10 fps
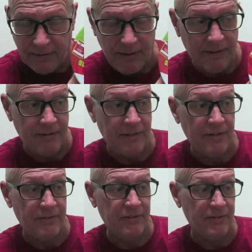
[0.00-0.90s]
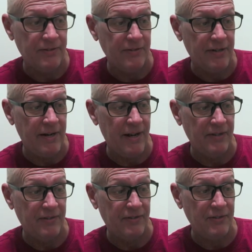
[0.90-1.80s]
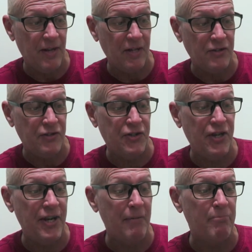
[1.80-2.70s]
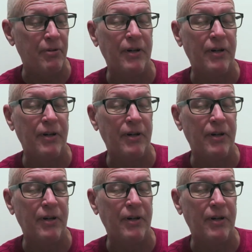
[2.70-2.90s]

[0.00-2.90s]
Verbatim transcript: and it has a tip.